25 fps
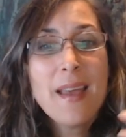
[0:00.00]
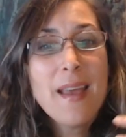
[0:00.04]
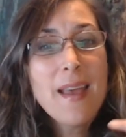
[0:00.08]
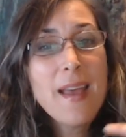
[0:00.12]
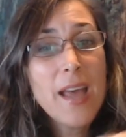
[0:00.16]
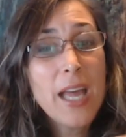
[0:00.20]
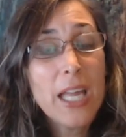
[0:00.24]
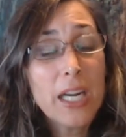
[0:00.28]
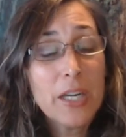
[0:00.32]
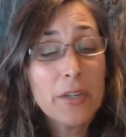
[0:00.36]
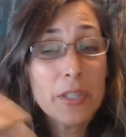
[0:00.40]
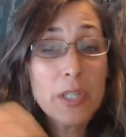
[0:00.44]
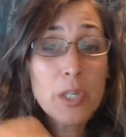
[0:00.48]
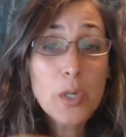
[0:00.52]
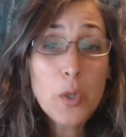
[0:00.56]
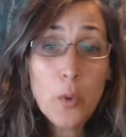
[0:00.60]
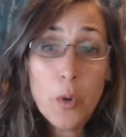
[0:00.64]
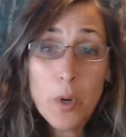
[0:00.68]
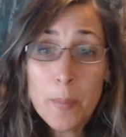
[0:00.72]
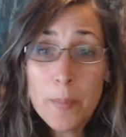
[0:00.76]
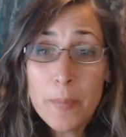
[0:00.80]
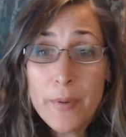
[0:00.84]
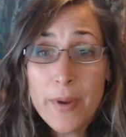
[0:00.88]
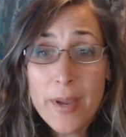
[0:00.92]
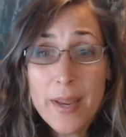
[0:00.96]
and are
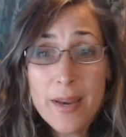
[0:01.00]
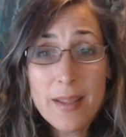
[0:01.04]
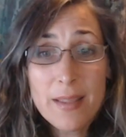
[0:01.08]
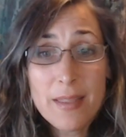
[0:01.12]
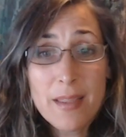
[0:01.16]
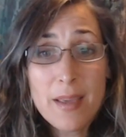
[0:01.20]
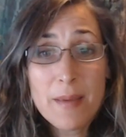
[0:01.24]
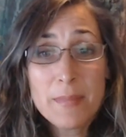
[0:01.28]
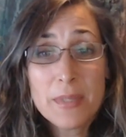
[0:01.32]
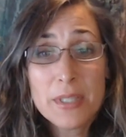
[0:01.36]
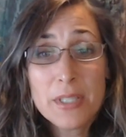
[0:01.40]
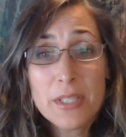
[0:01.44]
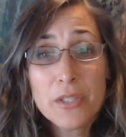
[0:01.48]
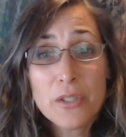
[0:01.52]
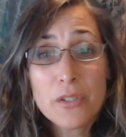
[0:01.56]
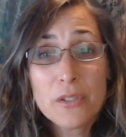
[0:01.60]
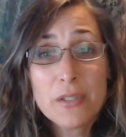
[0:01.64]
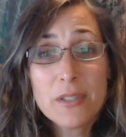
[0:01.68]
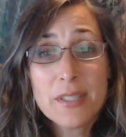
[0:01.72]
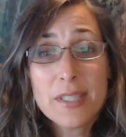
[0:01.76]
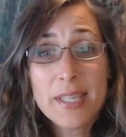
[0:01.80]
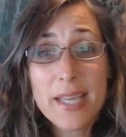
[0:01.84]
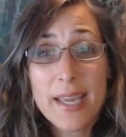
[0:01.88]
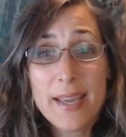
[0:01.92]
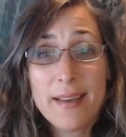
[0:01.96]
incorporating them into your
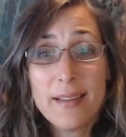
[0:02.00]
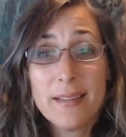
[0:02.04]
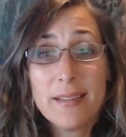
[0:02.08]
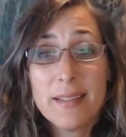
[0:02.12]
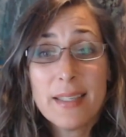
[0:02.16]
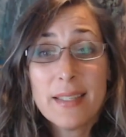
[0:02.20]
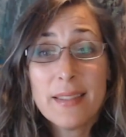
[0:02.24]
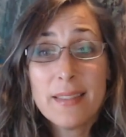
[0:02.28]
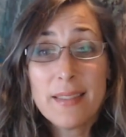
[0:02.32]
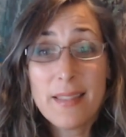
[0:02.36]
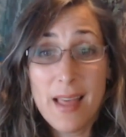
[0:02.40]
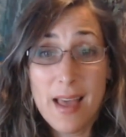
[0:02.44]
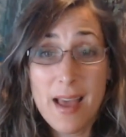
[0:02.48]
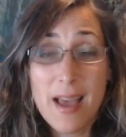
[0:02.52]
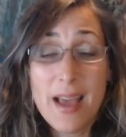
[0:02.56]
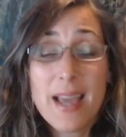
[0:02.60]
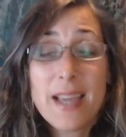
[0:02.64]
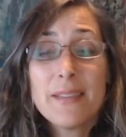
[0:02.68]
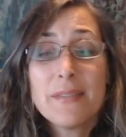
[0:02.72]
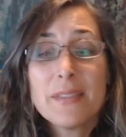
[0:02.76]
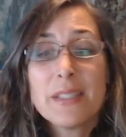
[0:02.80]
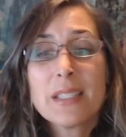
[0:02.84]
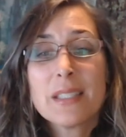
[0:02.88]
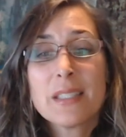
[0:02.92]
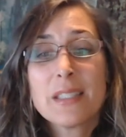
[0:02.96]
daily
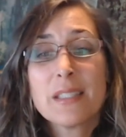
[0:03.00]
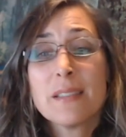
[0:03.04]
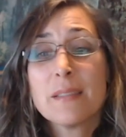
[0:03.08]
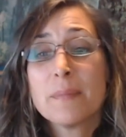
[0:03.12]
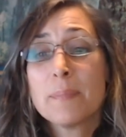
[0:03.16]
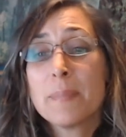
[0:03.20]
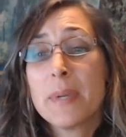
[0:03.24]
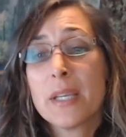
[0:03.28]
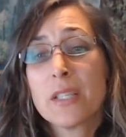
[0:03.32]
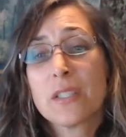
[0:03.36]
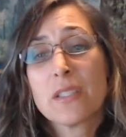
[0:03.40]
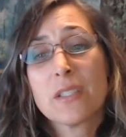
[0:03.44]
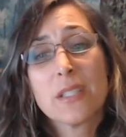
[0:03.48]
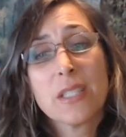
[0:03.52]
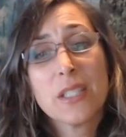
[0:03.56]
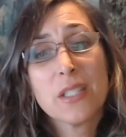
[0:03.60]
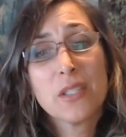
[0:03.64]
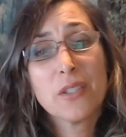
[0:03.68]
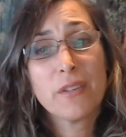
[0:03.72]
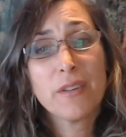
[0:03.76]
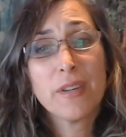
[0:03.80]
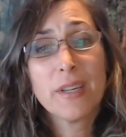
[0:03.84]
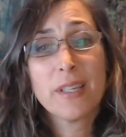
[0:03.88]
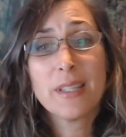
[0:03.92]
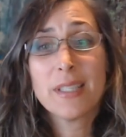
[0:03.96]
lives, especially
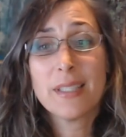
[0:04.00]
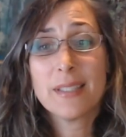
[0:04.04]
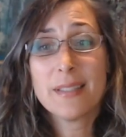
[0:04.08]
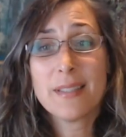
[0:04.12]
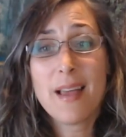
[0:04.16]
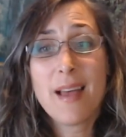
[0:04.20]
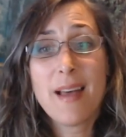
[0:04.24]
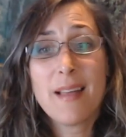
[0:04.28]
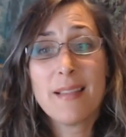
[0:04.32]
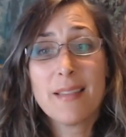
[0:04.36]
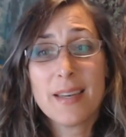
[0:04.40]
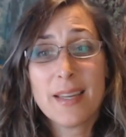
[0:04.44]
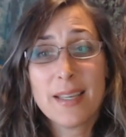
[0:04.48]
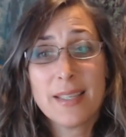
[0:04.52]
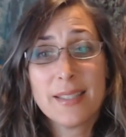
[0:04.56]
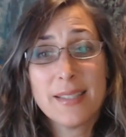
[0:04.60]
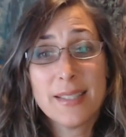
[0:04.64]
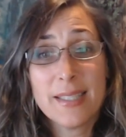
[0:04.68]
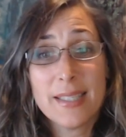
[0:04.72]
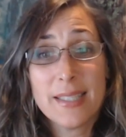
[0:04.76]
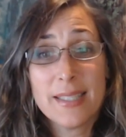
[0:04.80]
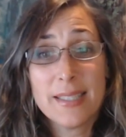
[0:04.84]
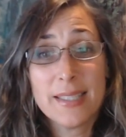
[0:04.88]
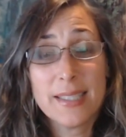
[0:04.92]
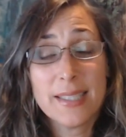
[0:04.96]
during these holiday
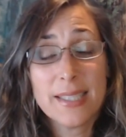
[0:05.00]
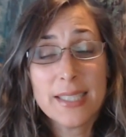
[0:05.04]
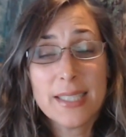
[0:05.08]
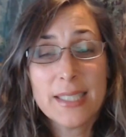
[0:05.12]
season.